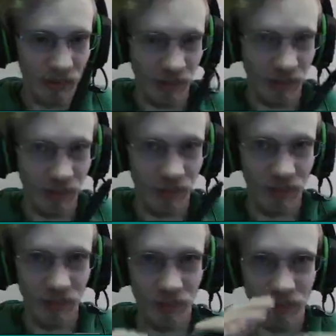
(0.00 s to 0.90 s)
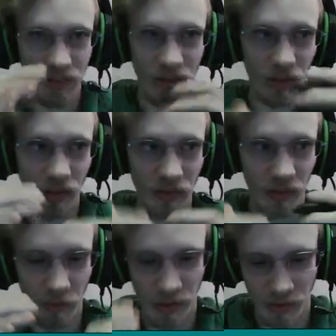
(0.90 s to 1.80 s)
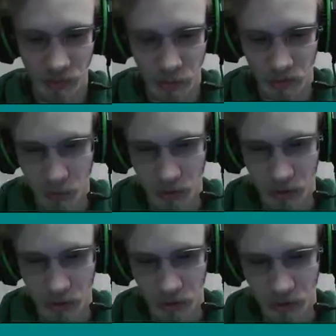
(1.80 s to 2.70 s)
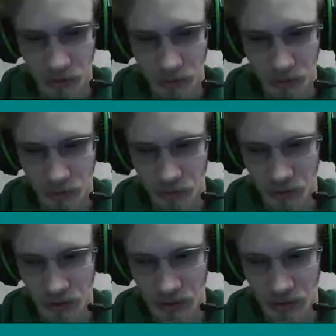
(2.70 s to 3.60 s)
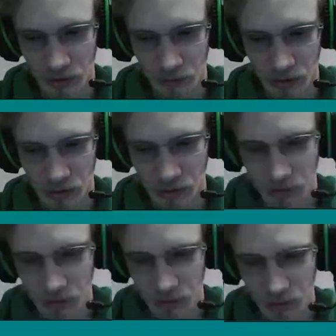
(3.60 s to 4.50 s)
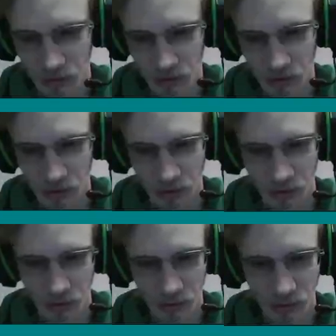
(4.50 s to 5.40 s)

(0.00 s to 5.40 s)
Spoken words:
It's the rest of the multimedia to get everything, sound